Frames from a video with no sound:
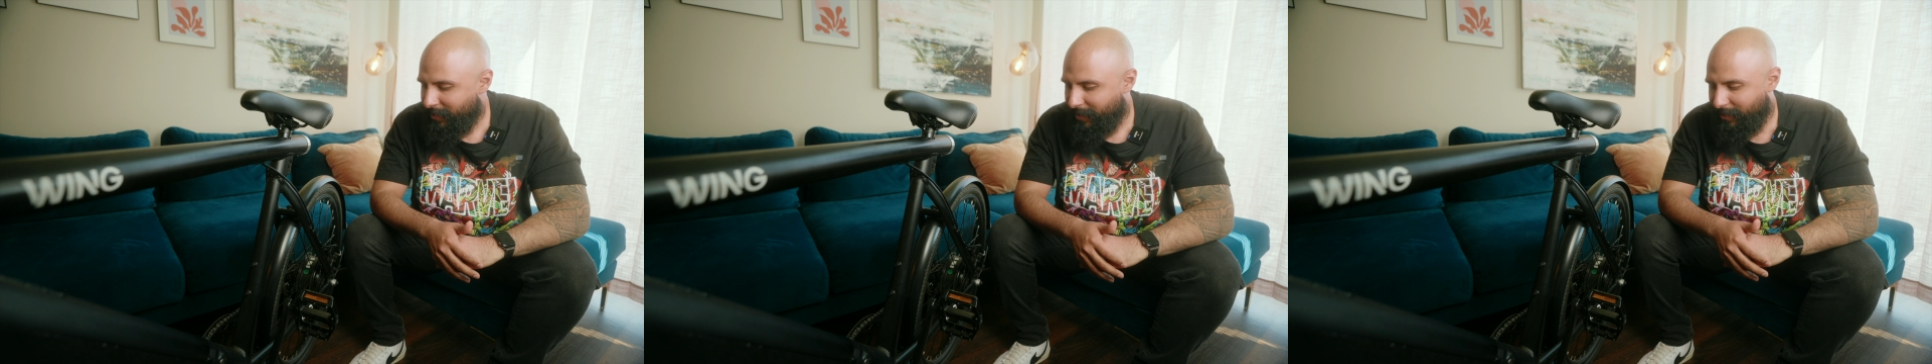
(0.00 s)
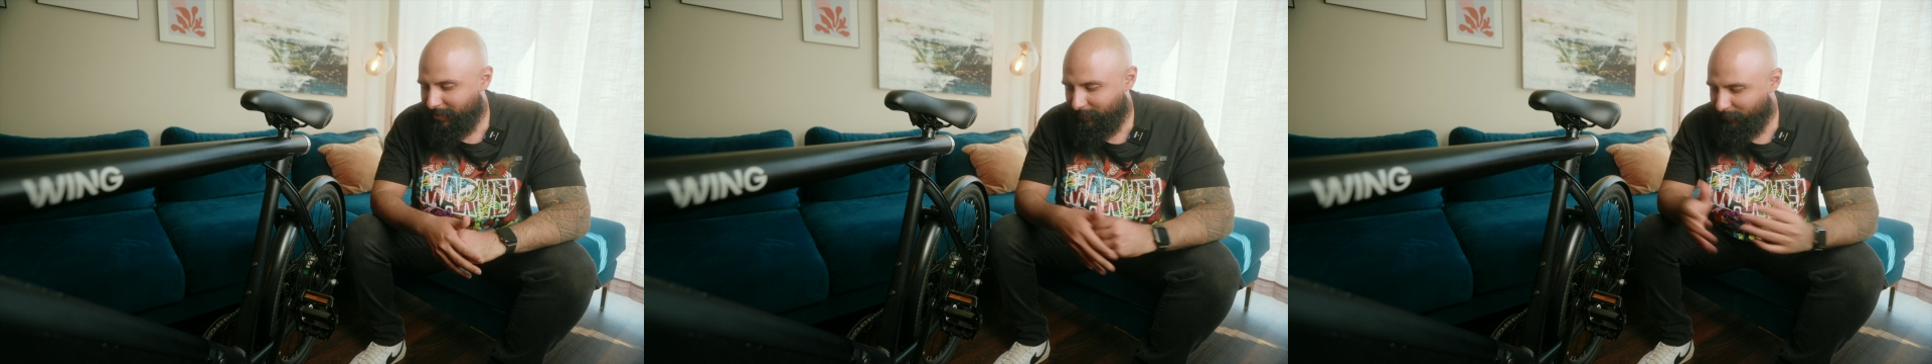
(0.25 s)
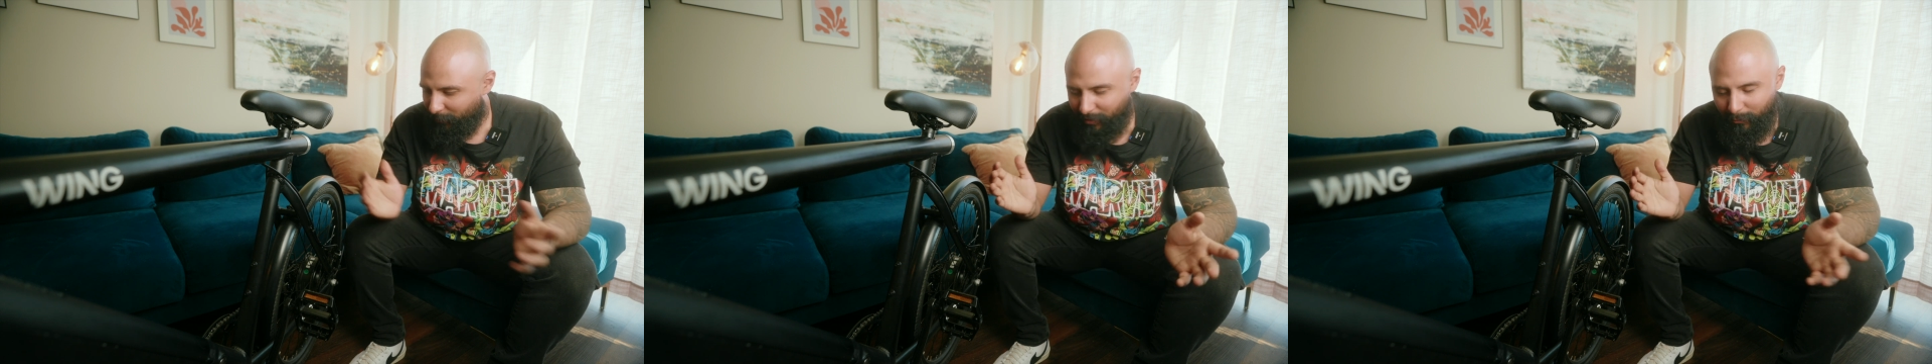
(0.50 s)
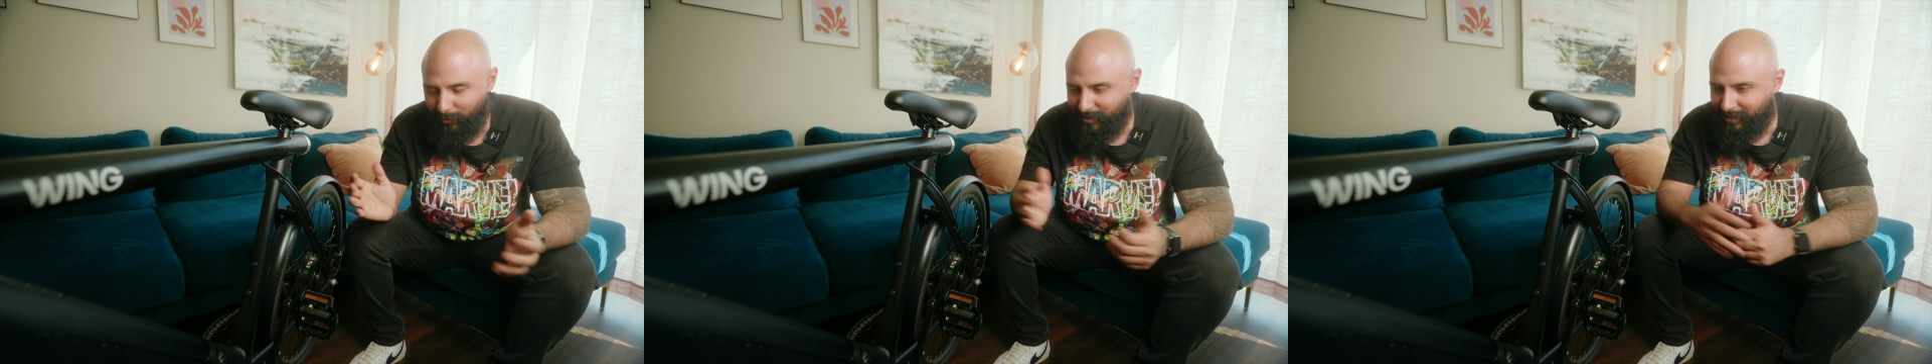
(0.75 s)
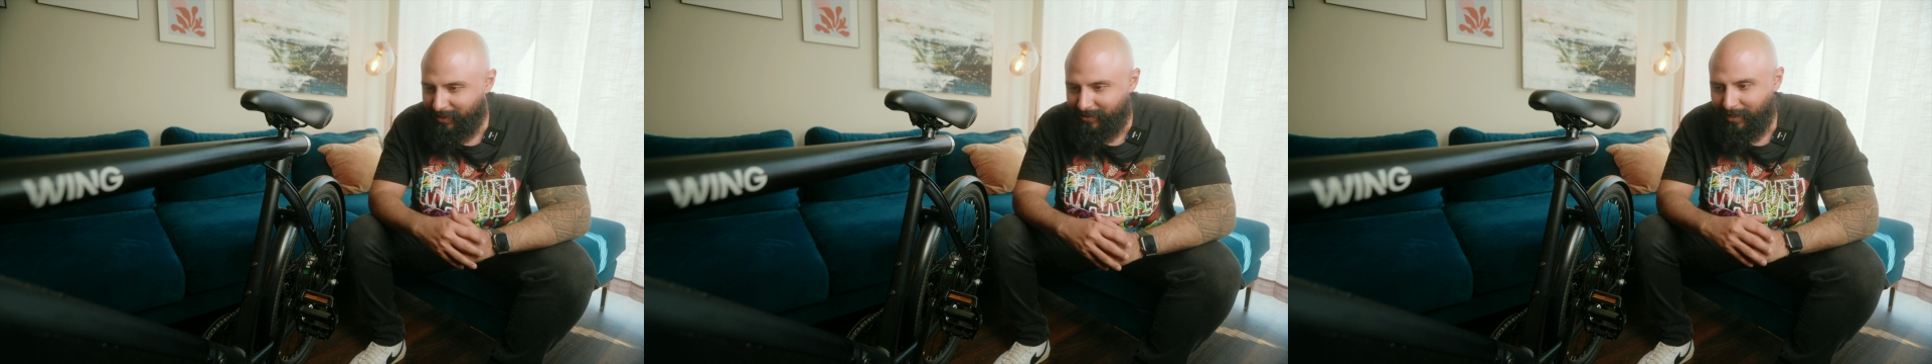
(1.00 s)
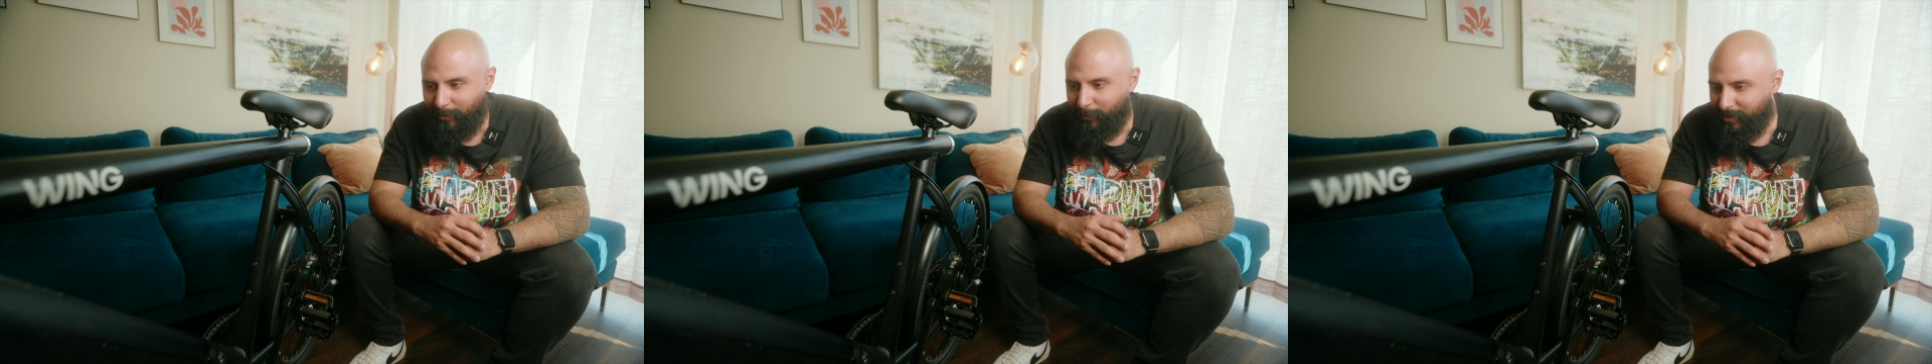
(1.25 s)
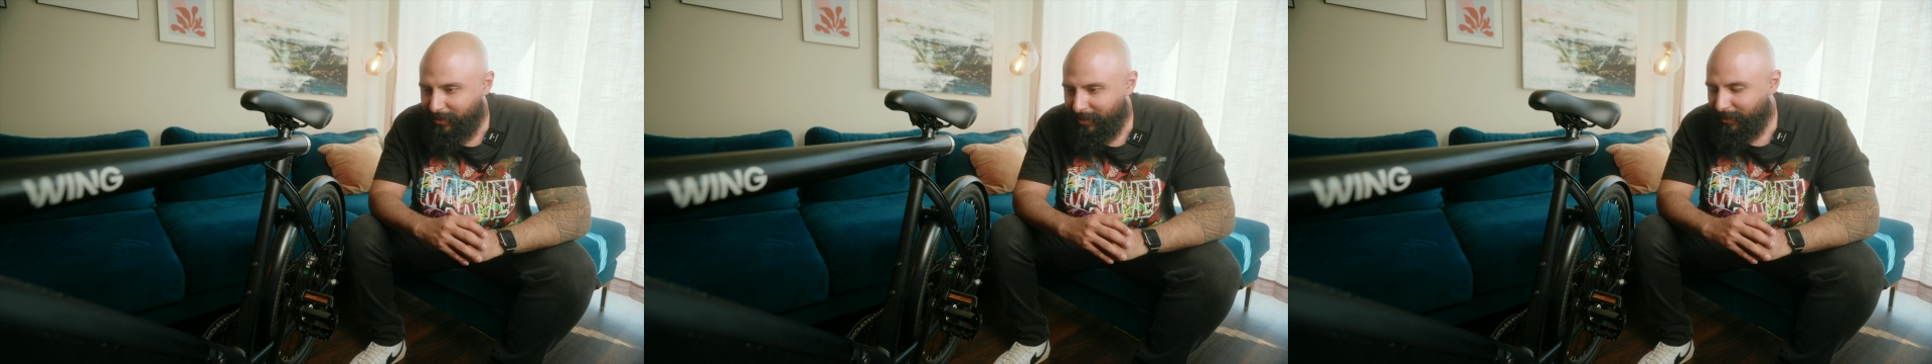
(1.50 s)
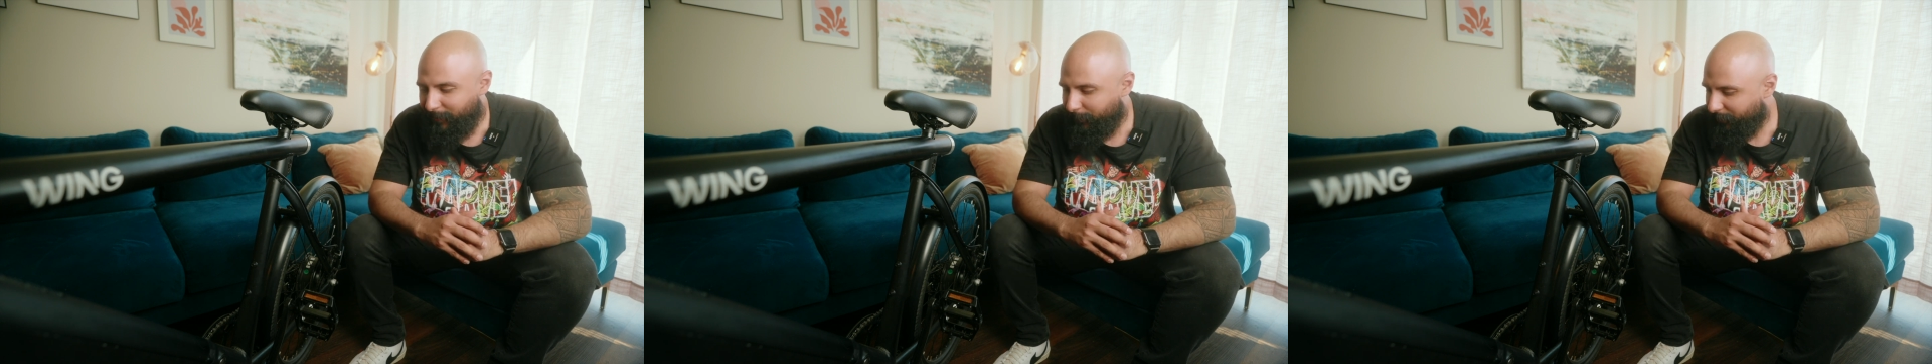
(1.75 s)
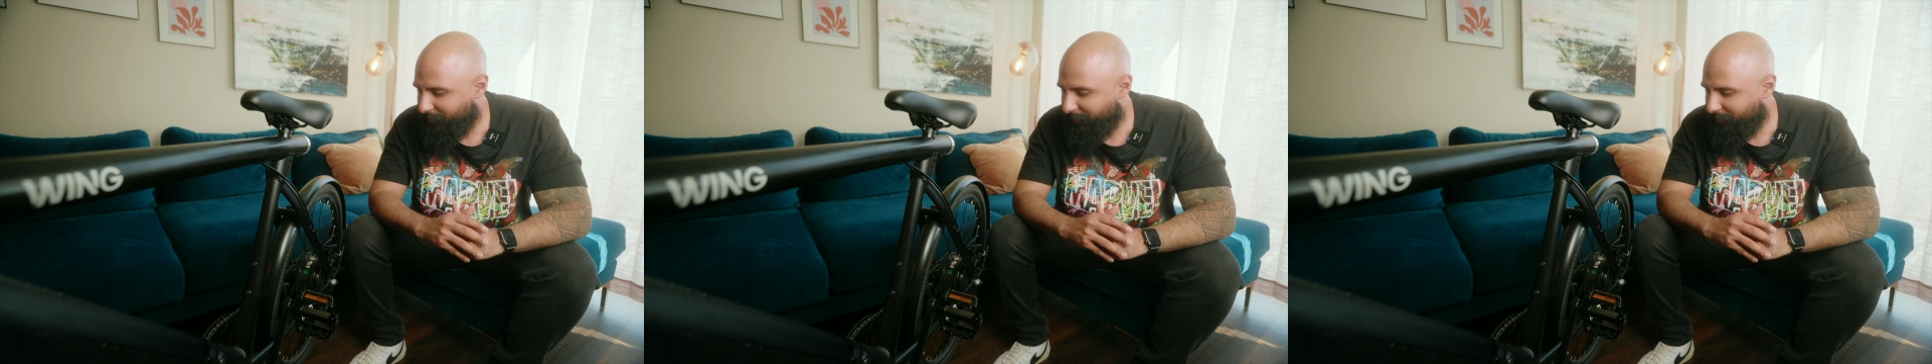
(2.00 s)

Weather was nice that one day.